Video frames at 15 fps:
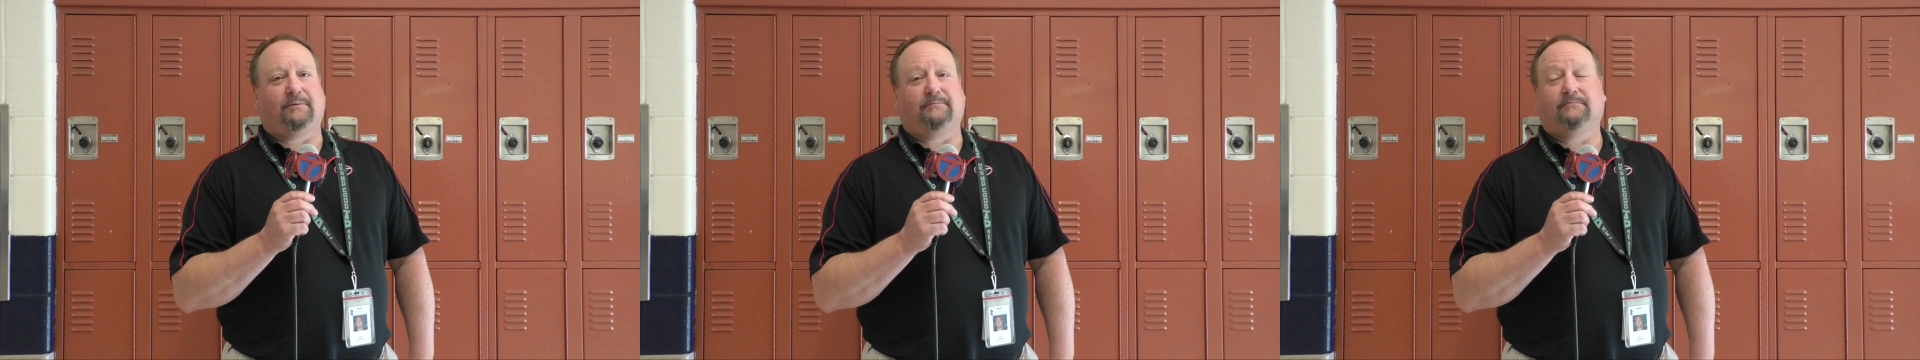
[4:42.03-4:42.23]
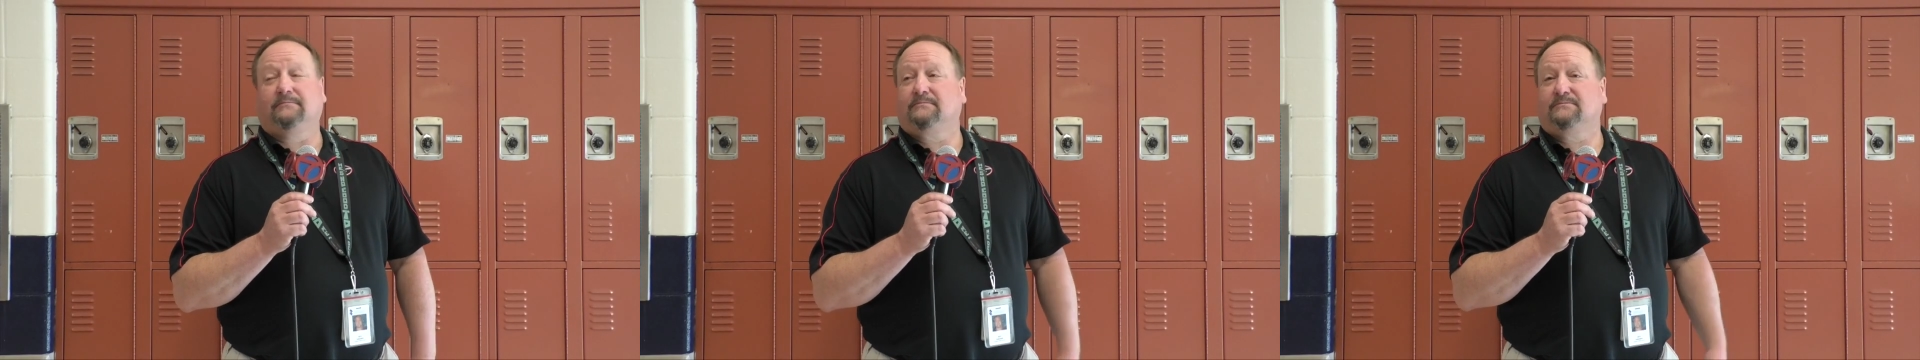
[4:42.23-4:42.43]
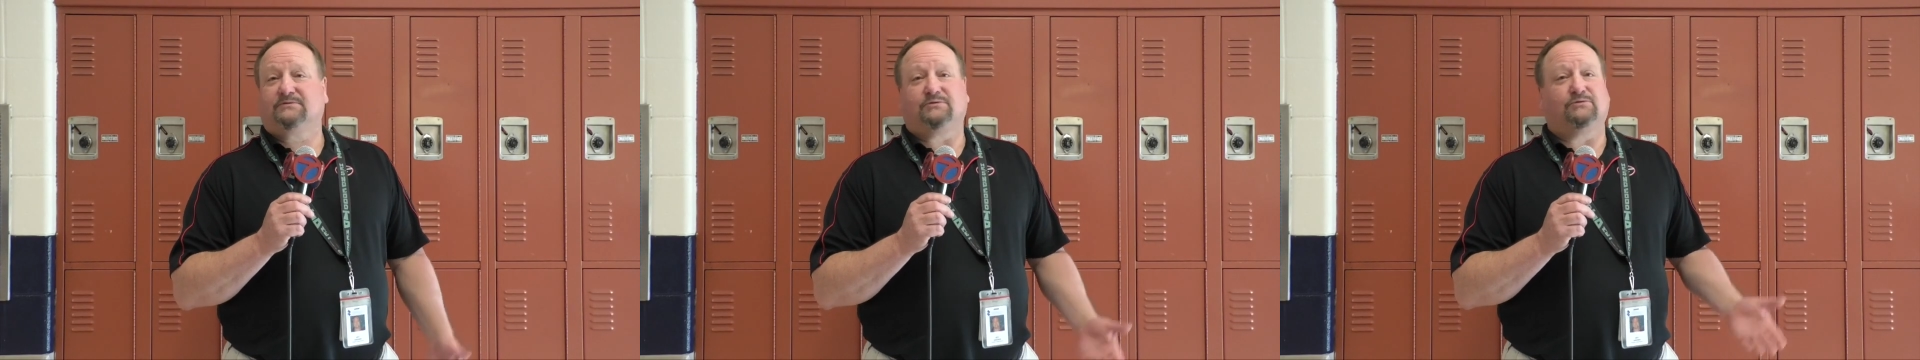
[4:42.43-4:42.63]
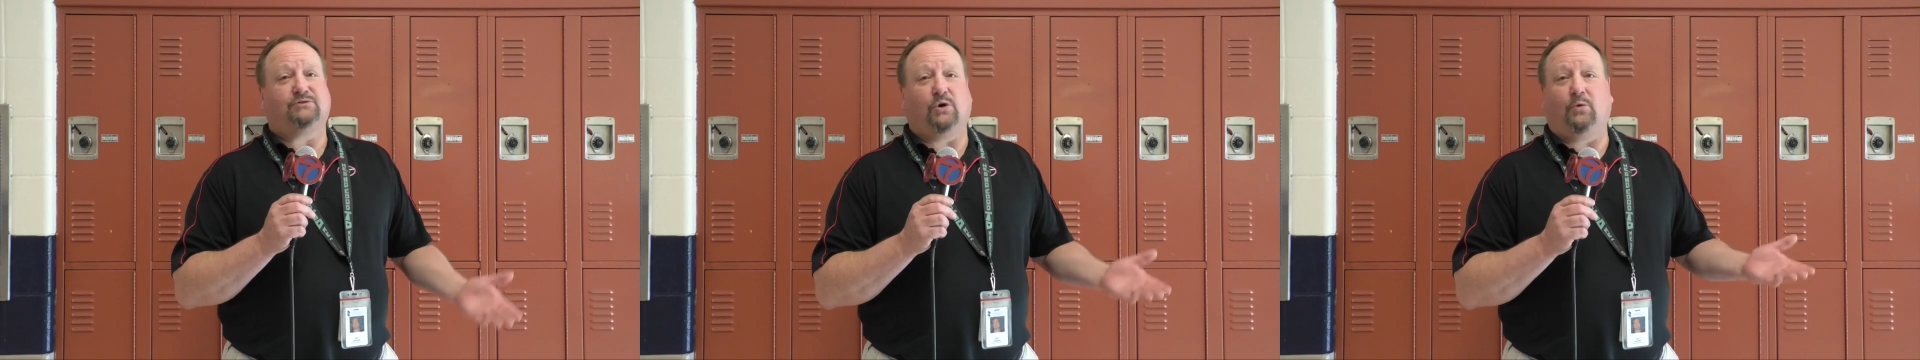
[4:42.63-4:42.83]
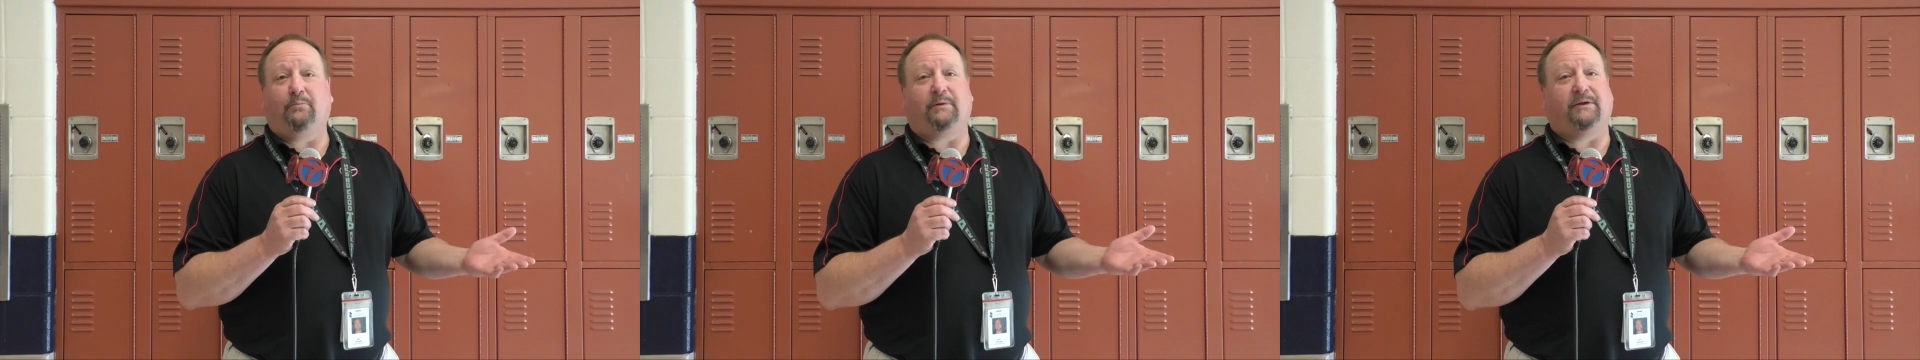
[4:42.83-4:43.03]
so
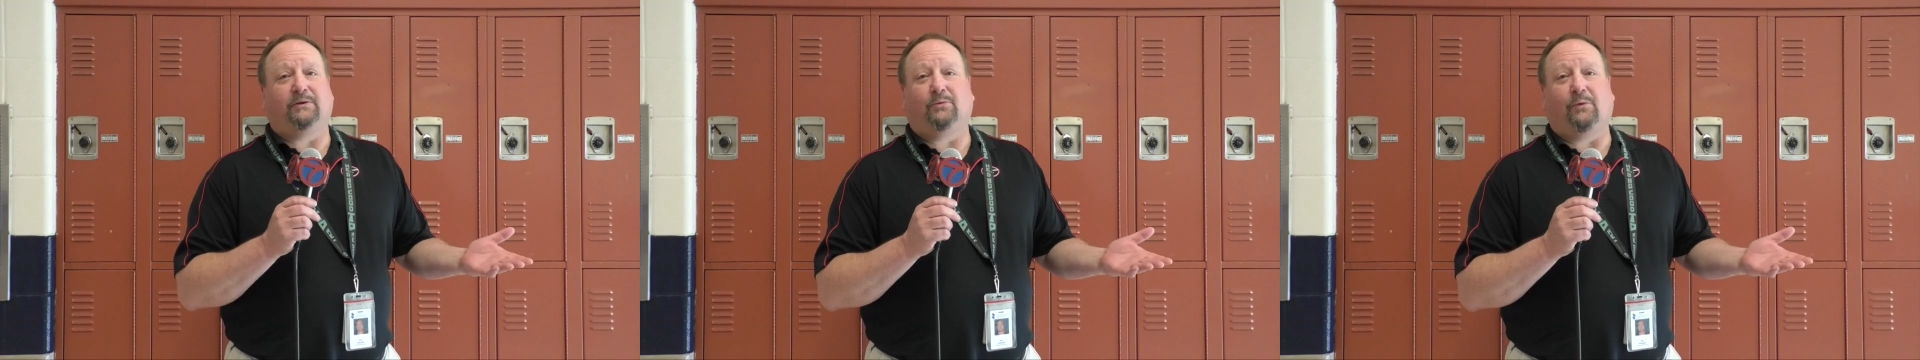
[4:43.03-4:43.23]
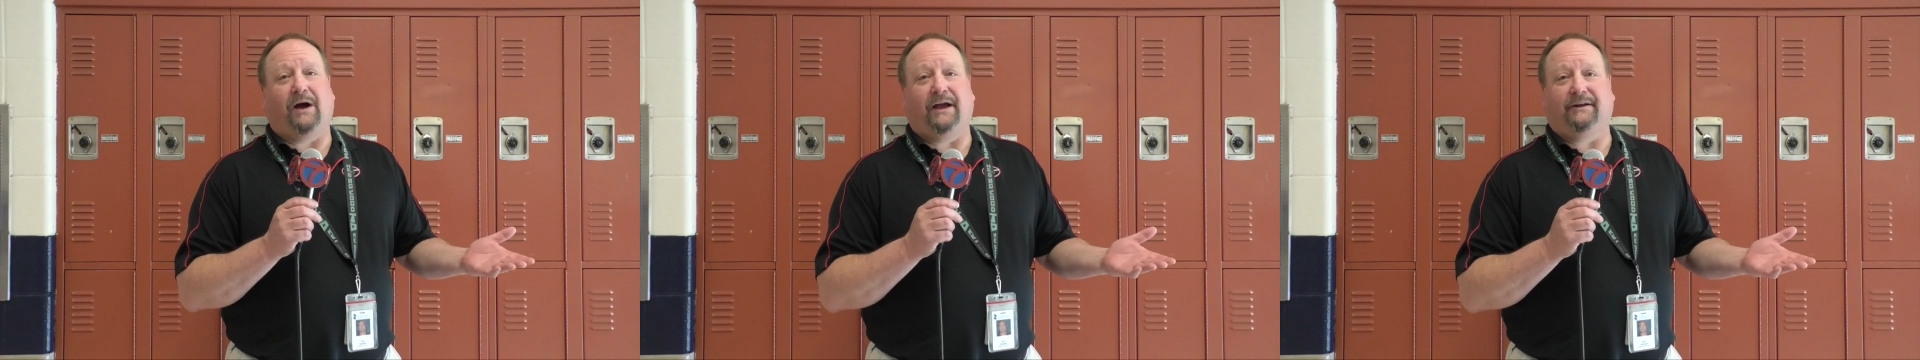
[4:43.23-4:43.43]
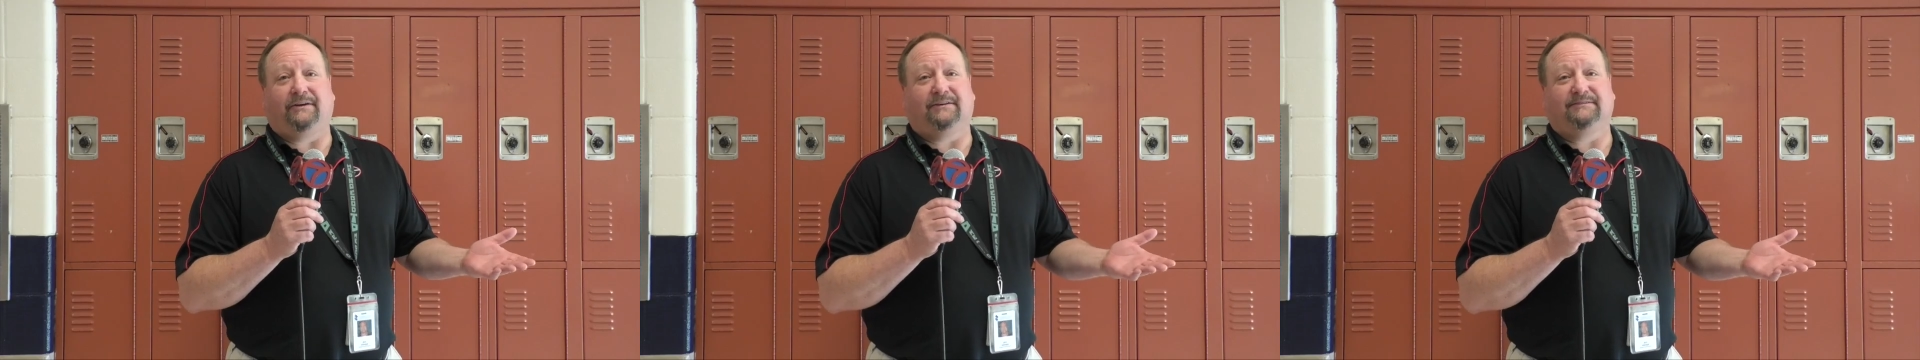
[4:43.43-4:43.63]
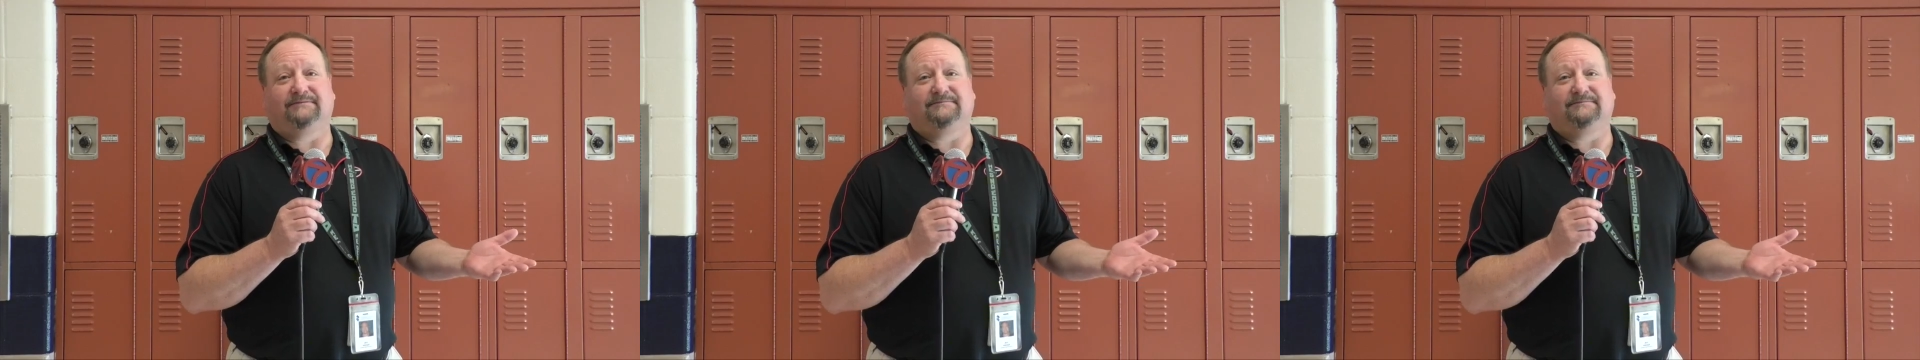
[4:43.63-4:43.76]
don't be a whiner.